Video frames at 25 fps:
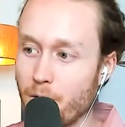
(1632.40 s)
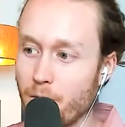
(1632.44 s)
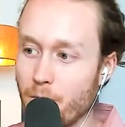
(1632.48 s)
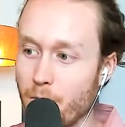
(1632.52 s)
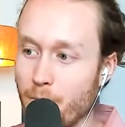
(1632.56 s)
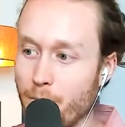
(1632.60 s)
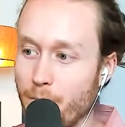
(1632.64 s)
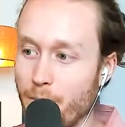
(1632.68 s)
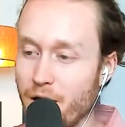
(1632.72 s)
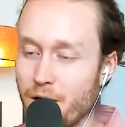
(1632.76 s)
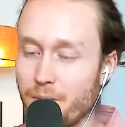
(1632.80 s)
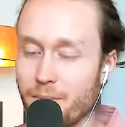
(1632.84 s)

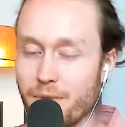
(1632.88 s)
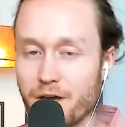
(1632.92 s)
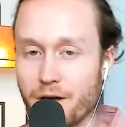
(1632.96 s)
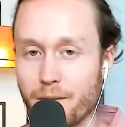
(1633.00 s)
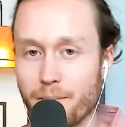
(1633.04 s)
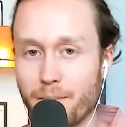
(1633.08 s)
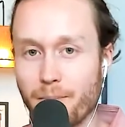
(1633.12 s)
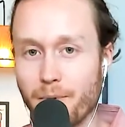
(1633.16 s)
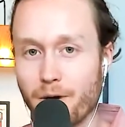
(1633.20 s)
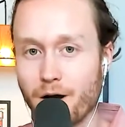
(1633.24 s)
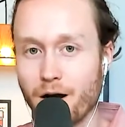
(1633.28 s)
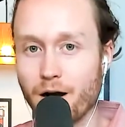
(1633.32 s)
may be
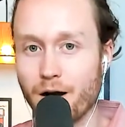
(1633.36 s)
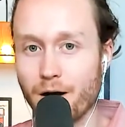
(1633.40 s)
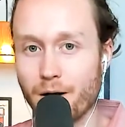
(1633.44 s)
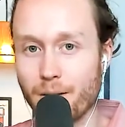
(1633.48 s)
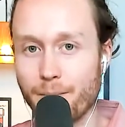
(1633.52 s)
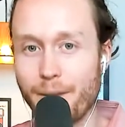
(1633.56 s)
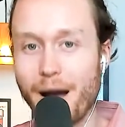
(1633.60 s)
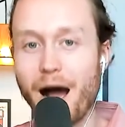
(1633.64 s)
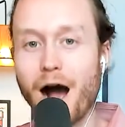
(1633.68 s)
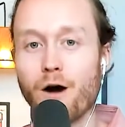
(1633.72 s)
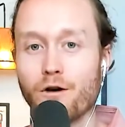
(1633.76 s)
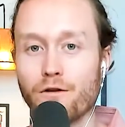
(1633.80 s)
a
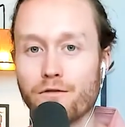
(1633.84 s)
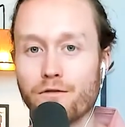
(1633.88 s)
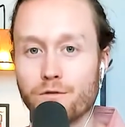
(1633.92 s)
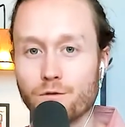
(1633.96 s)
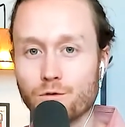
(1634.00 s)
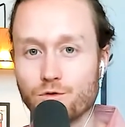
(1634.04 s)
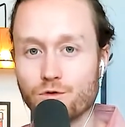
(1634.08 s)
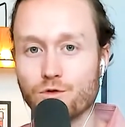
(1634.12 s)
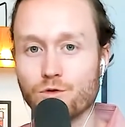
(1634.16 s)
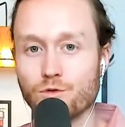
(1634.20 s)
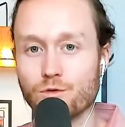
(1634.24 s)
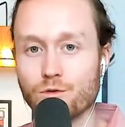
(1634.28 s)

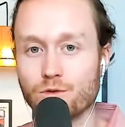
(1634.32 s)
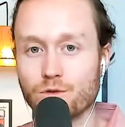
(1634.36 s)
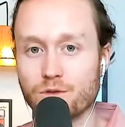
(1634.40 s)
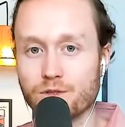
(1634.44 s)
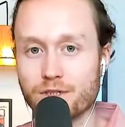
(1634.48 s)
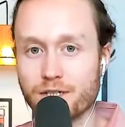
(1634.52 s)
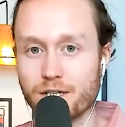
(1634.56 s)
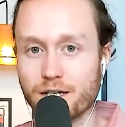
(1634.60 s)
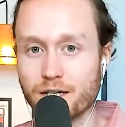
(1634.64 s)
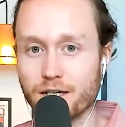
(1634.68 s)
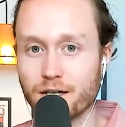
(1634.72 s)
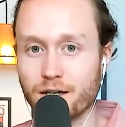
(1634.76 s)
powerful tool
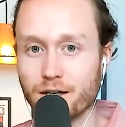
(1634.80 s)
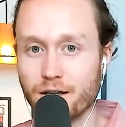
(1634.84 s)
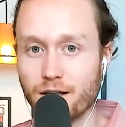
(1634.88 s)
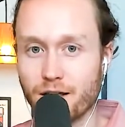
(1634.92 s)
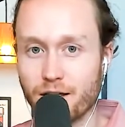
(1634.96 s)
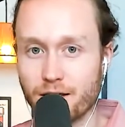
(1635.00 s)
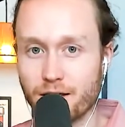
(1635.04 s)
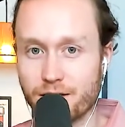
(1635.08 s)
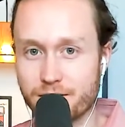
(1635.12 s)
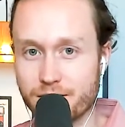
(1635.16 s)
to